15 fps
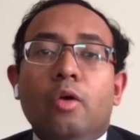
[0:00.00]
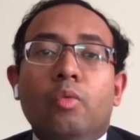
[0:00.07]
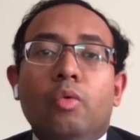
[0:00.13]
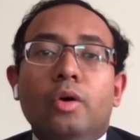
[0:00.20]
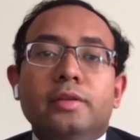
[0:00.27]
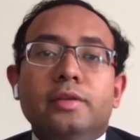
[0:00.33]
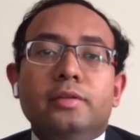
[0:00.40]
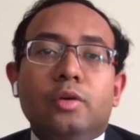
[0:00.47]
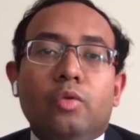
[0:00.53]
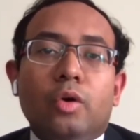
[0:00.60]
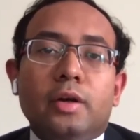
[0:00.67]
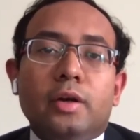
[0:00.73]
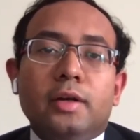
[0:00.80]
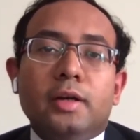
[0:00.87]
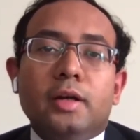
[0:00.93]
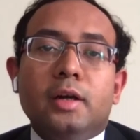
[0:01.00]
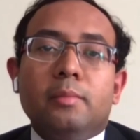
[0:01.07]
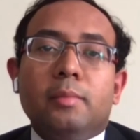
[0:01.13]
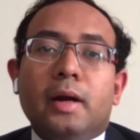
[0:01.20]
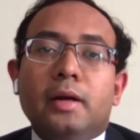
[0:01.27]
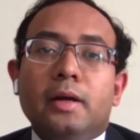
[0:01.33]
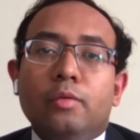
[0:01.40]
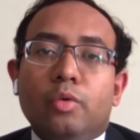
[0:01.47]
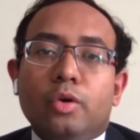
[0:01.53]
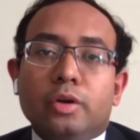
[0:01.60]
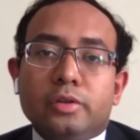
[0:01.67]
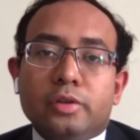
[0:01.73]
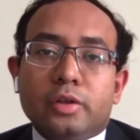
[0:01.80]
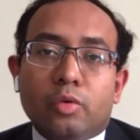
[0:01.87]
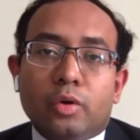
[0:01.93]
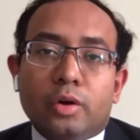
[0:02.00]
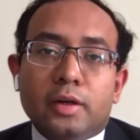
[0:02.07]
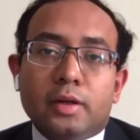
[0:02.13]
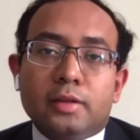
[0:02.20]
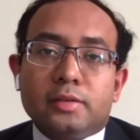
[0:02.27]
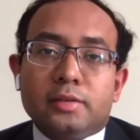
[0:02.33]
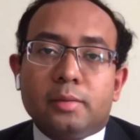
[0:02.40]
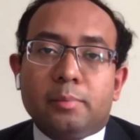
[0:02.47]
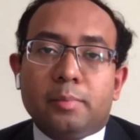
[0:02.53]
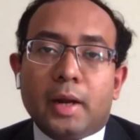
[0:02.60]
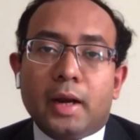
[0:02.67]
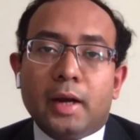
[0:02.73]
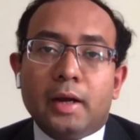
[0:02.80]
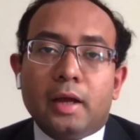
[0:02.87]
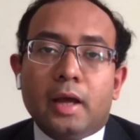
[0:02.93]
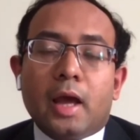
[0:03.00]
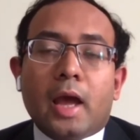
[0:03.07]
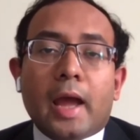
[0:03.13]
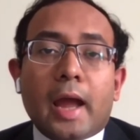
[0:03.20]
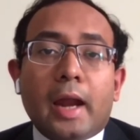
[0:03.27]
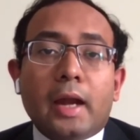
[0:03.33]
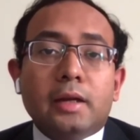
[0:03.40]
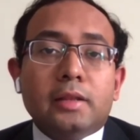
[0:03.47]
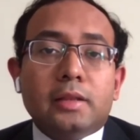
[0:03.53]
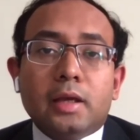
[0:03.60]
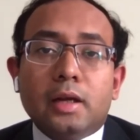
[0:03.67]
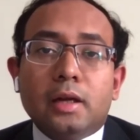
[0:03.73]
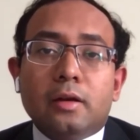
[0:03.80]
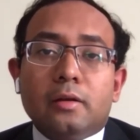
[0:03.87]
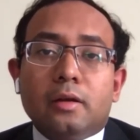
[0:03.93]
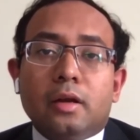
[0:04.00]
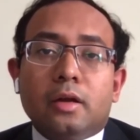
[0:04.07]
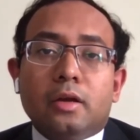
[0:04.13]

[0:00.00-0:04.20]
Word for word: what is the quantity demanded, what is the quantity supplied, and then